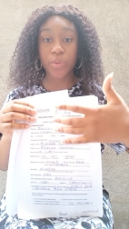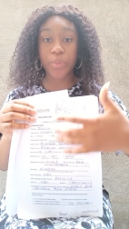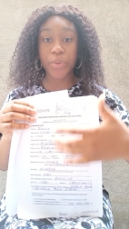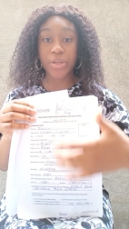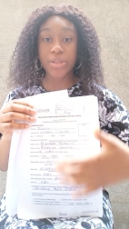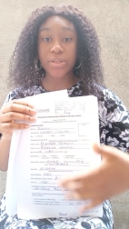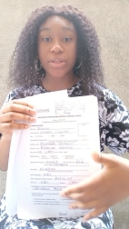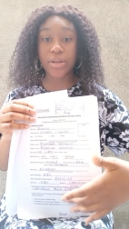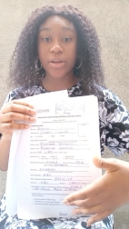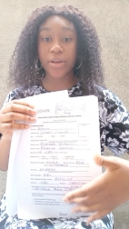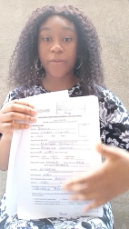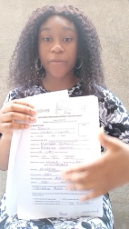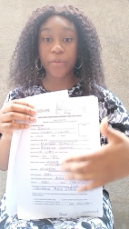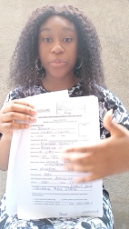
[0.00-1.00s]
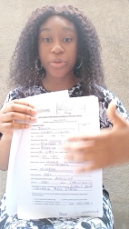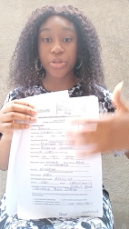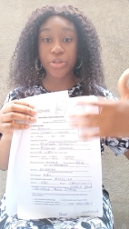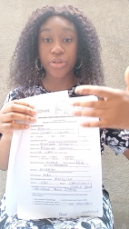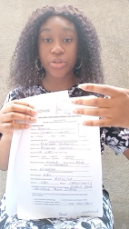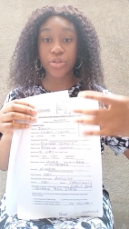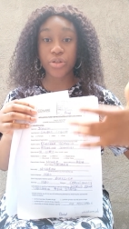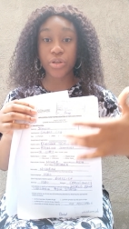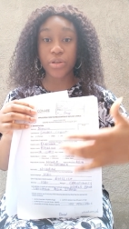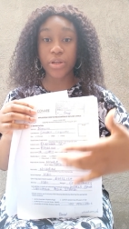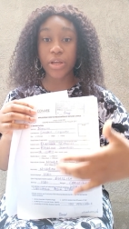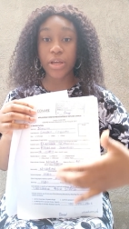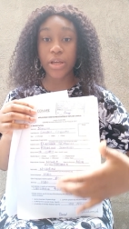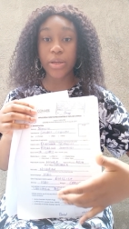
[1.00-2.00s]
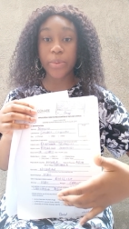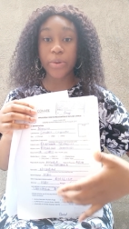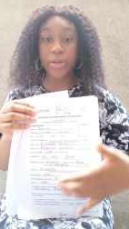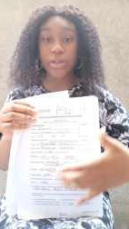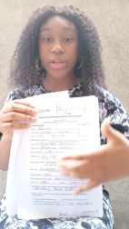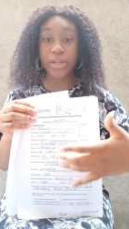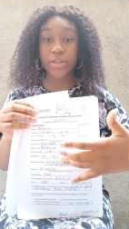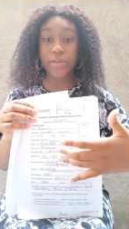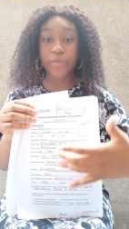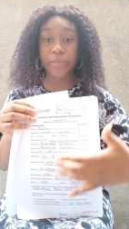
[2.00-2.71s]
personal information, your name, your date of